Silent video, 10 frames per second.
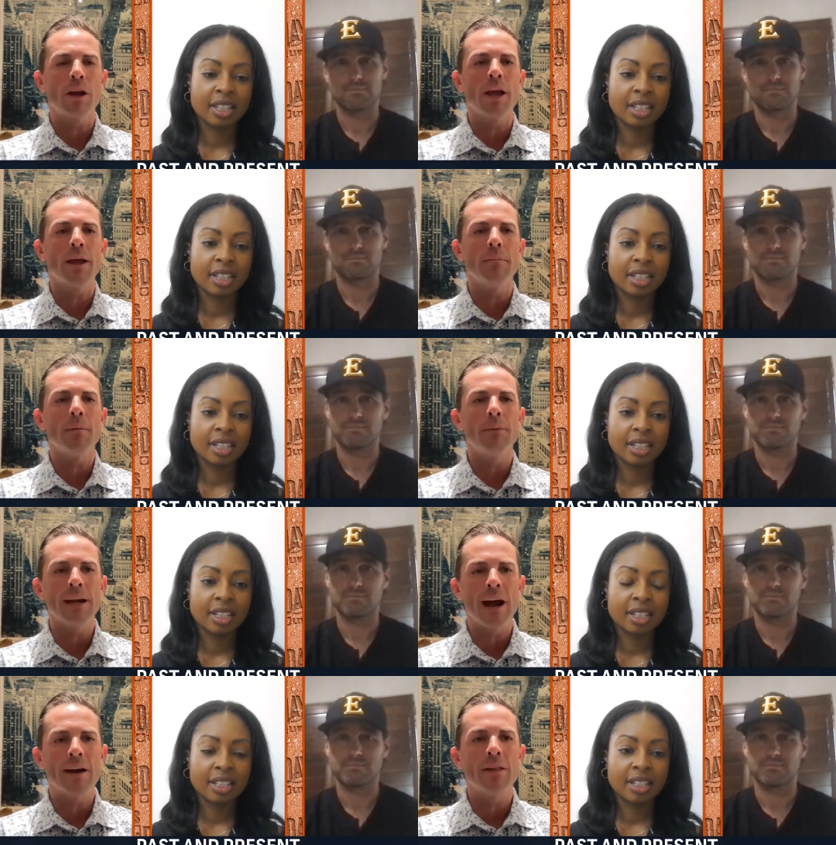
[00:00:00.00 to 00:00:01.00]
Speaker 1: game and
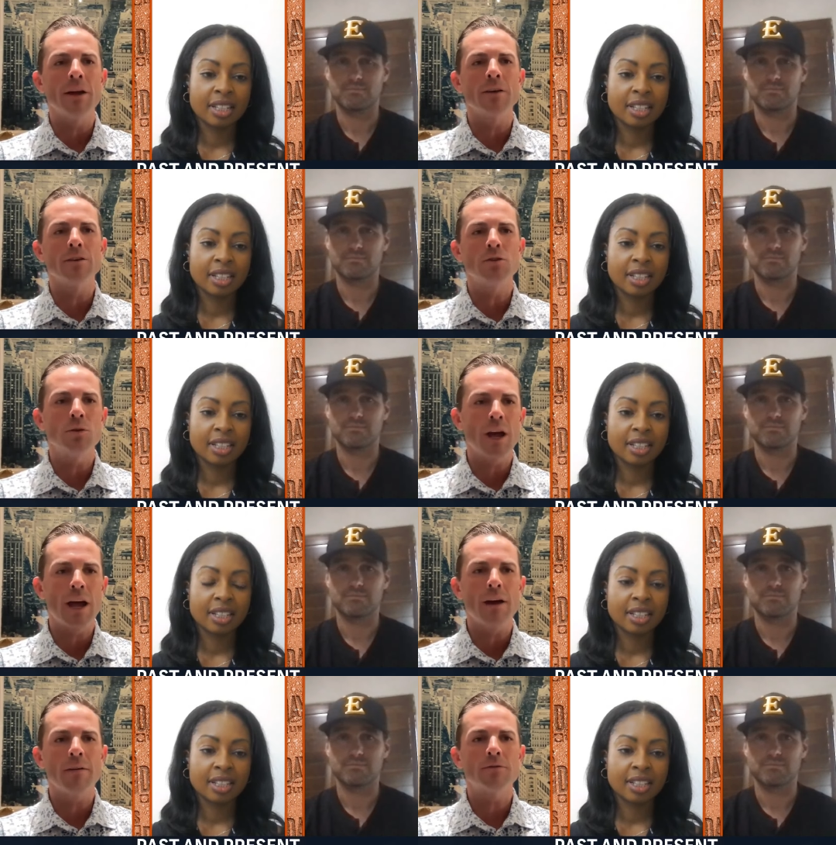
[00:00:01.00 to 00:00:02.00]
being out of there in 2
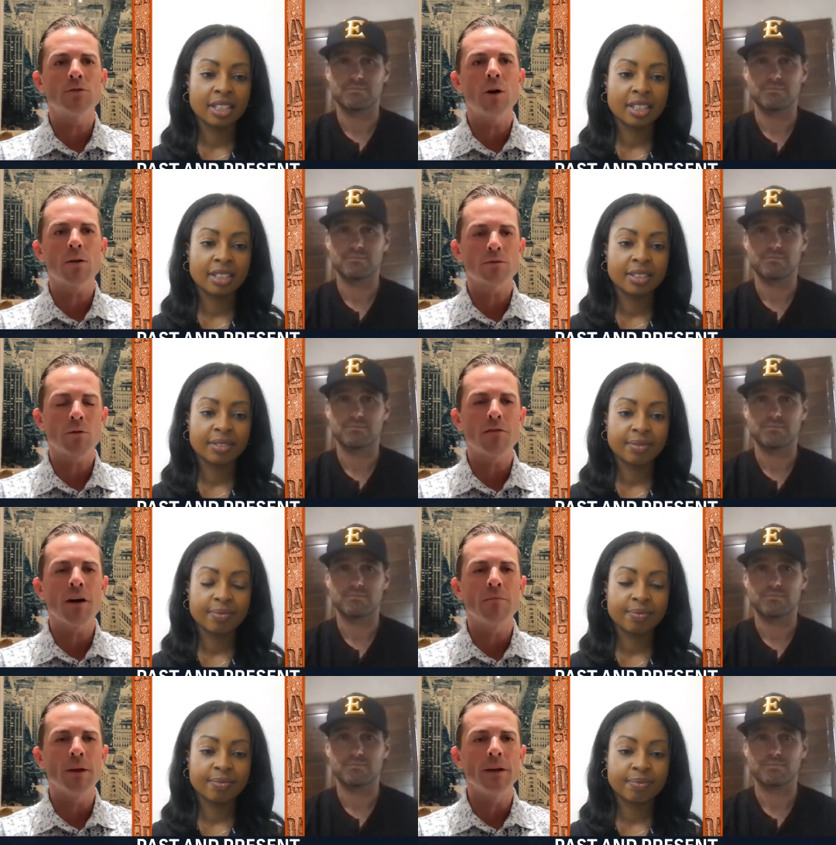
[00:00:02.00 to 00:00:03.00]
hours,
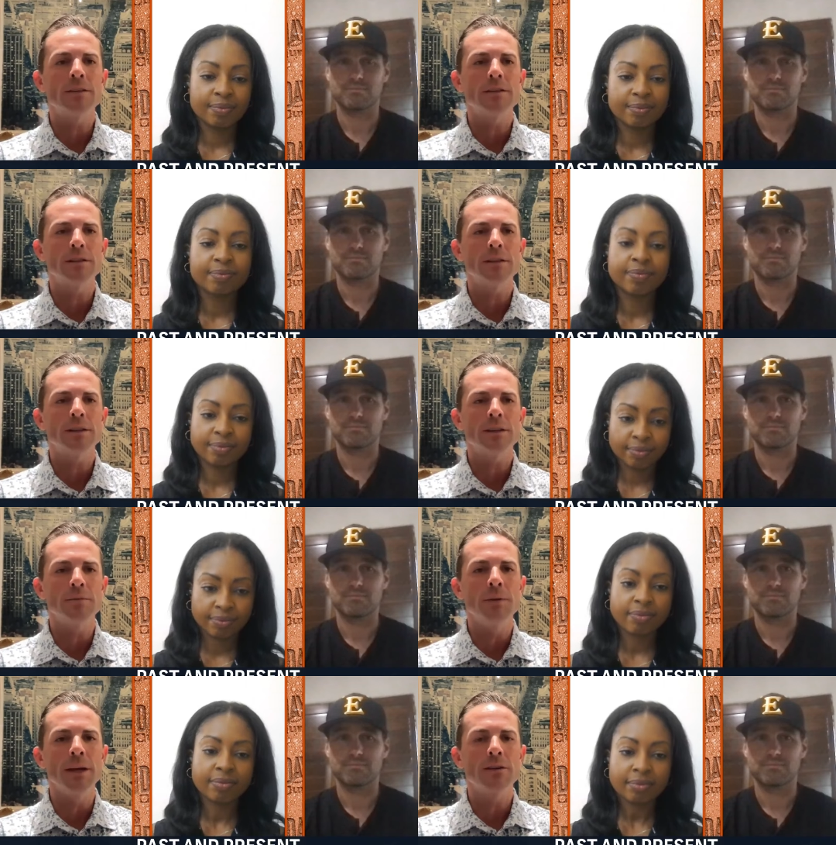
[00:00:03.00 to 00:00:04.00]
45 minutes
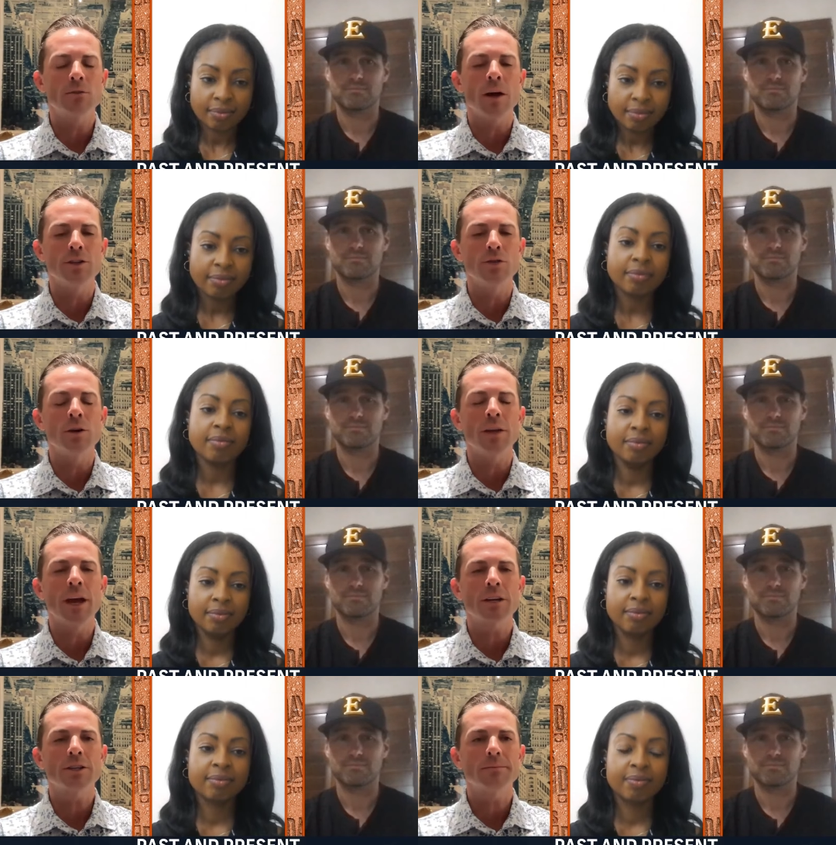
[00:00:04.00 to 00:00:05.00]
is big. So I enjoy the
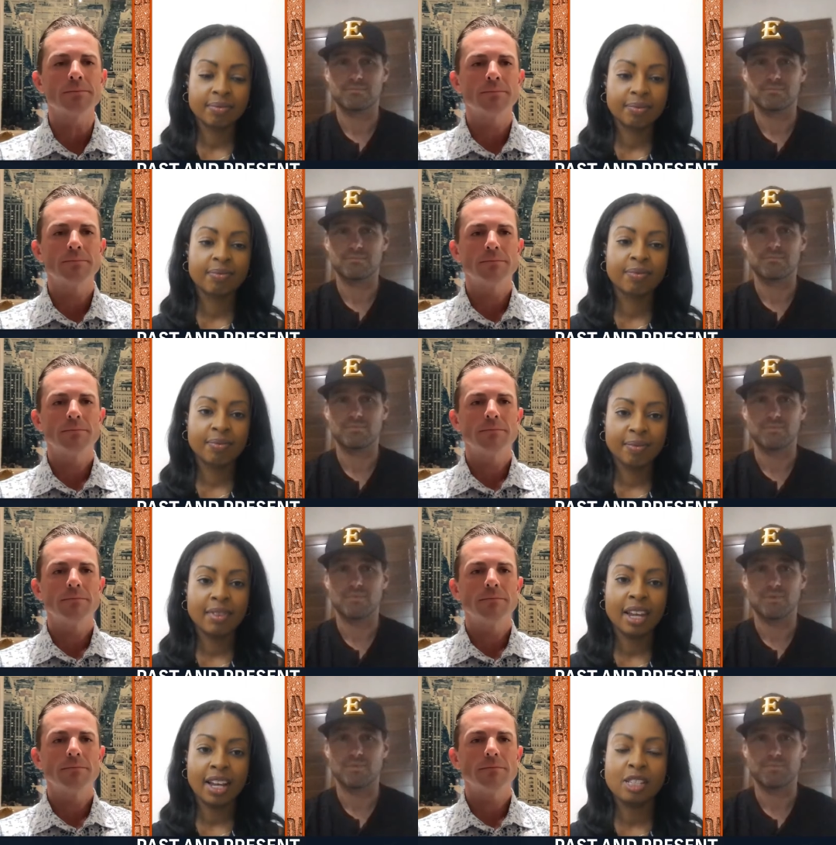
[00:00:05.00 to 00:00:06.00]
action.
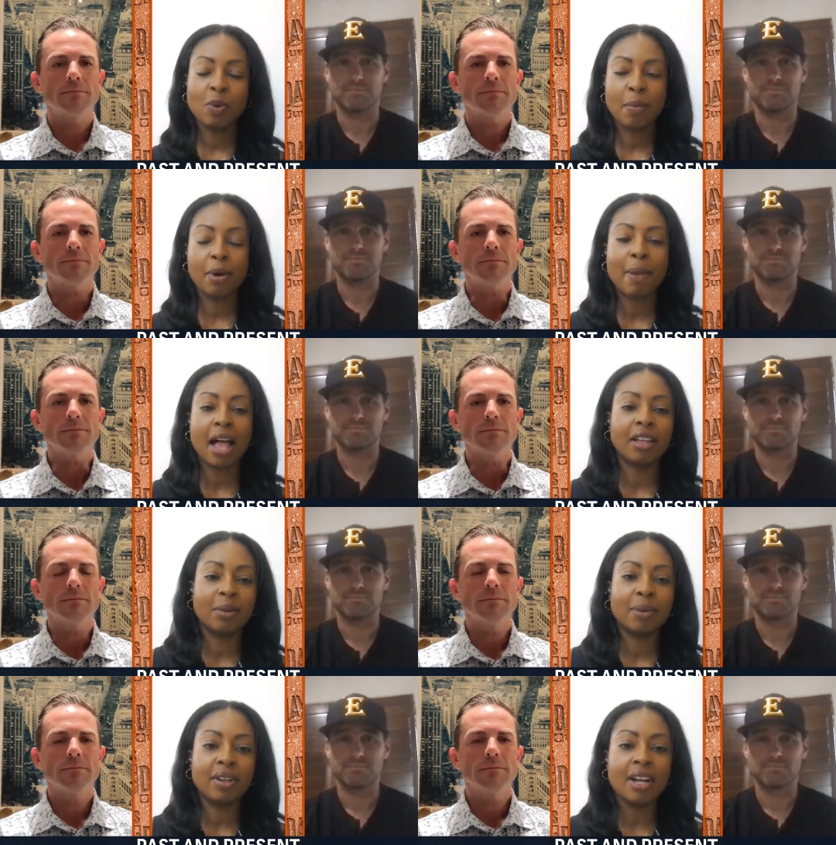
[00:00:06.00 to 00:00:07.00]
Yeah,
Speaker 2: it's way more
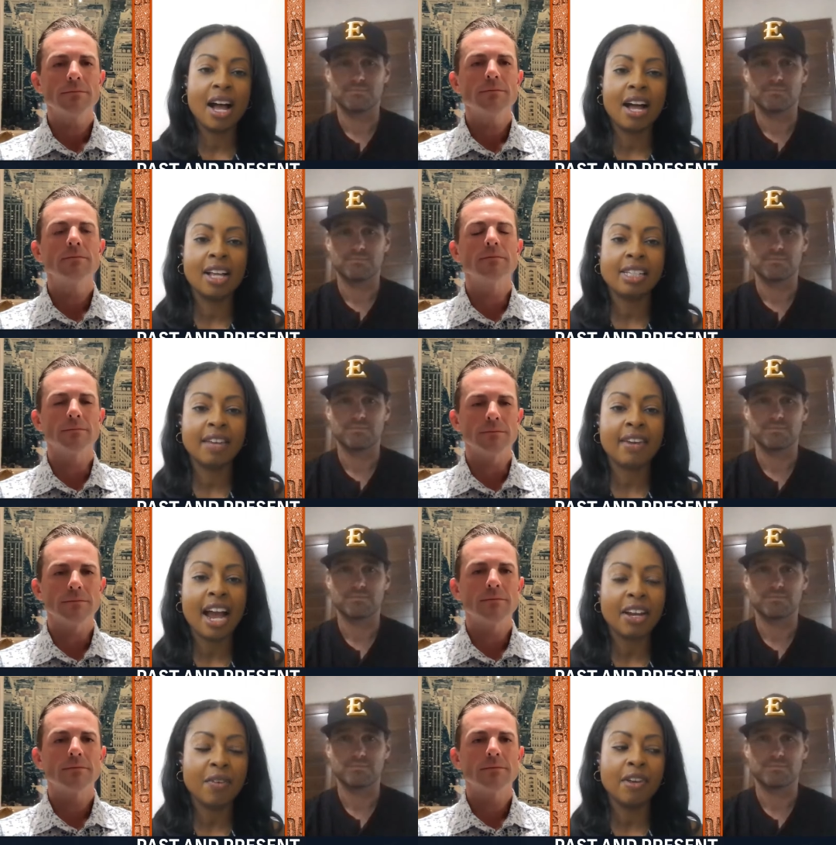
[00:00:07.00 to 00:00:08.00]
palatable. David,
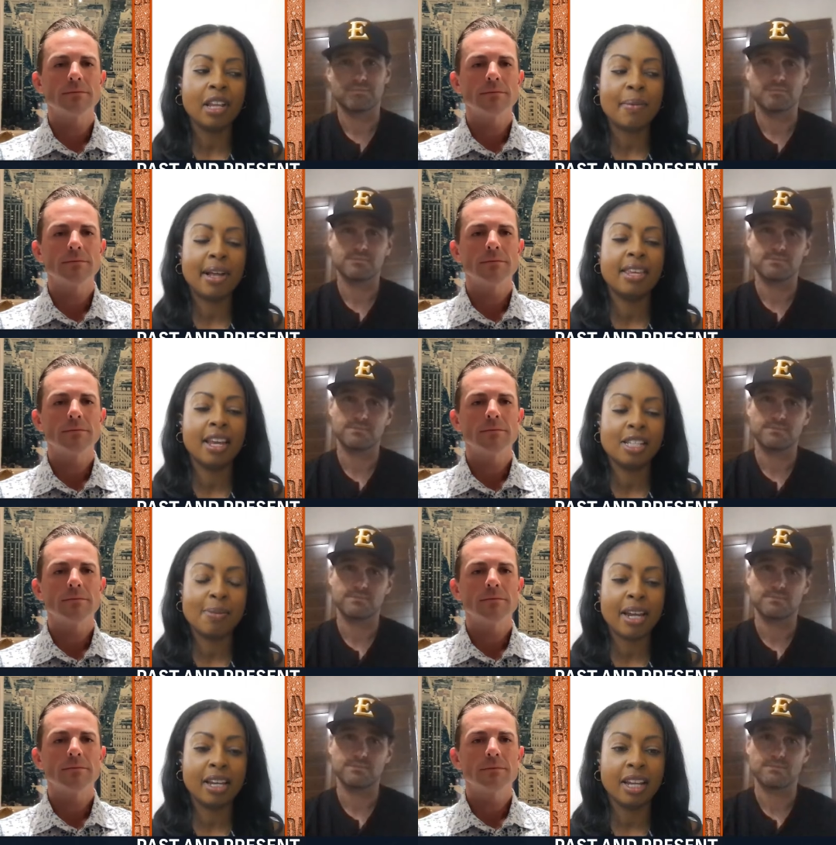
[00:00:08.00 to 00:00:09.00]
how do you feel about the
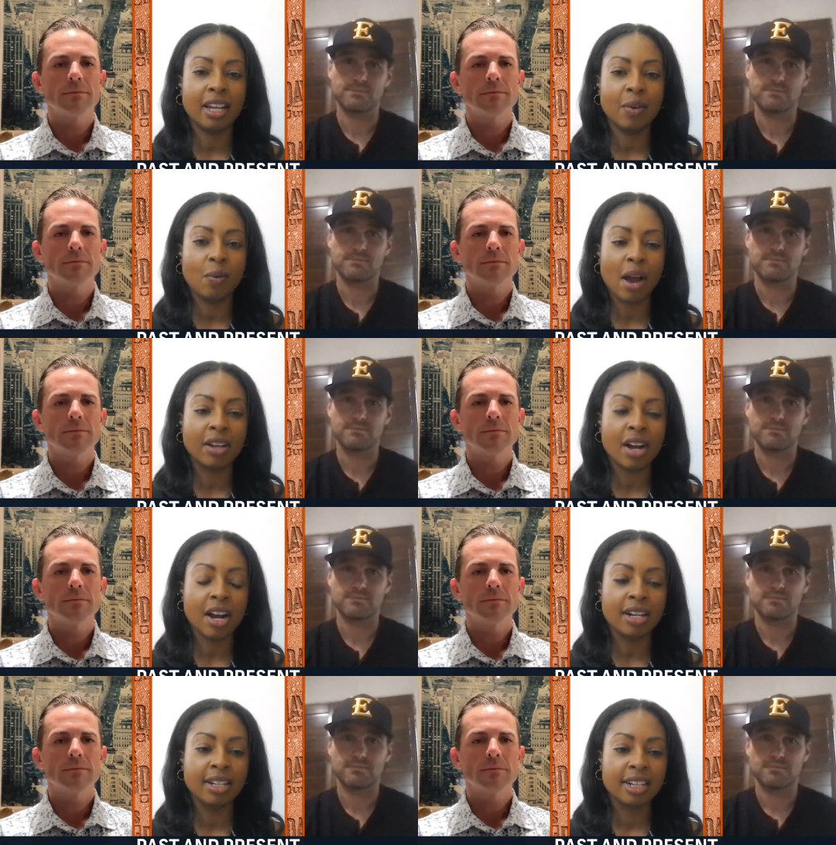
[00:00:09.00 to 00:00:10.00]
expanded wild
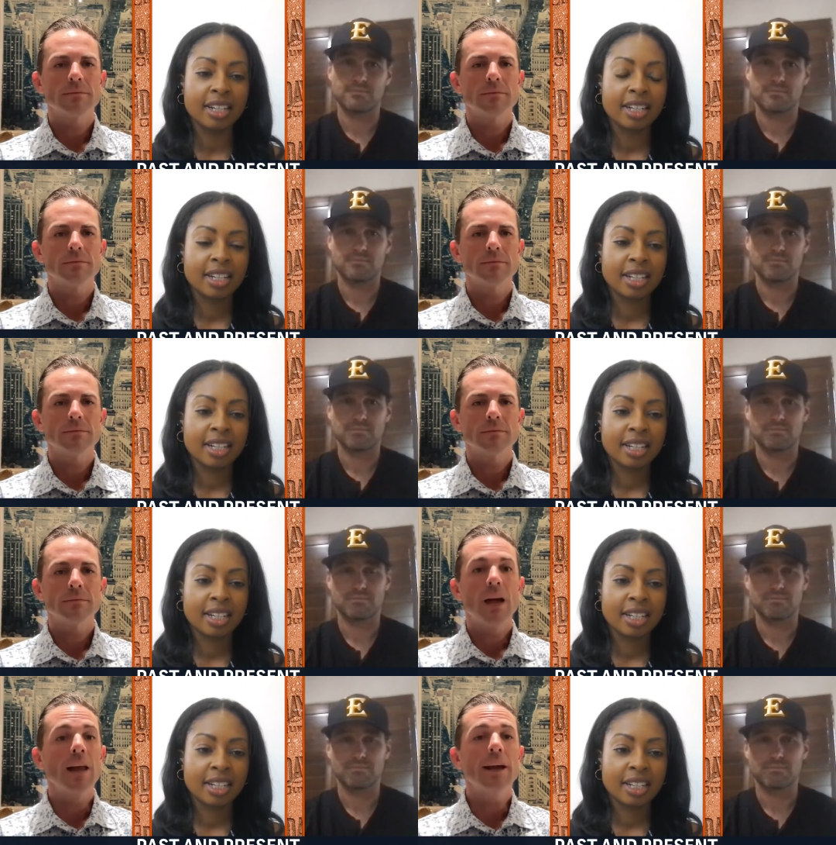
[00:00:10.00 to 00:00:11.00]
card?
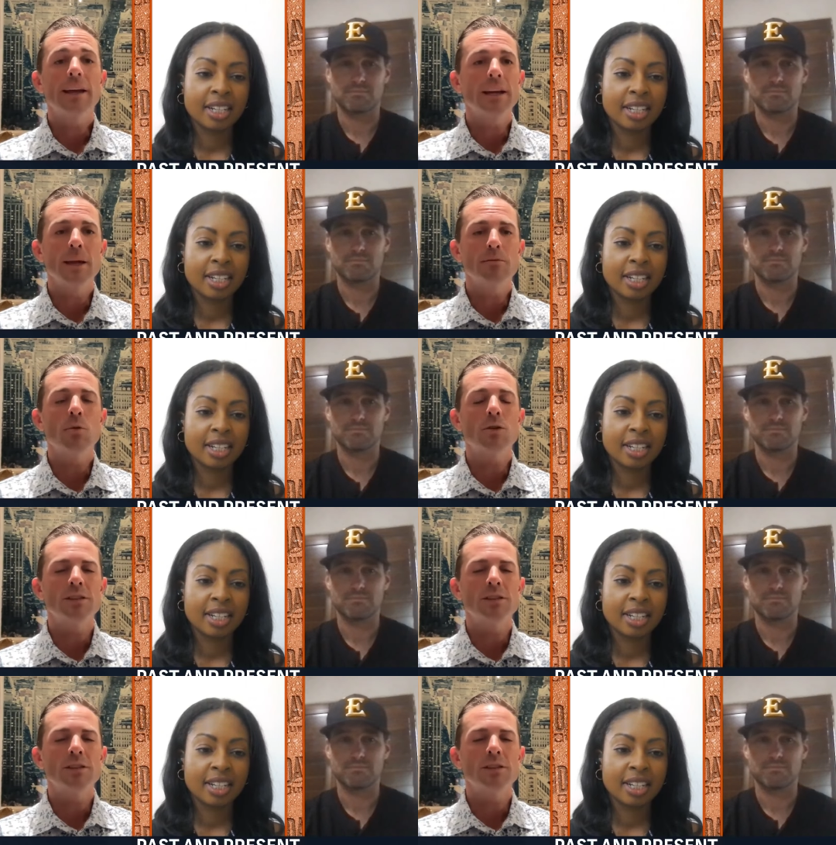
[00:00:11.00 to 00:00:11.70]
Speaker 1: I like it. It keeps more